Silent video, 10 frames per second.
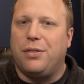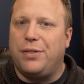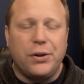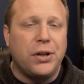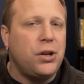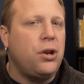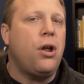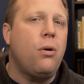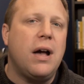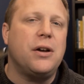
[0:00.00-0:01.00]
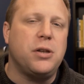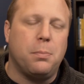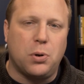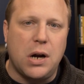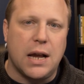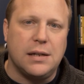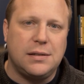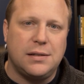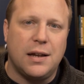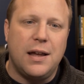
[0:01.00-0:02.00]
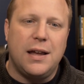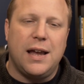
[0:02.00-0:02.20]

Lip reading: they're going to know how you price.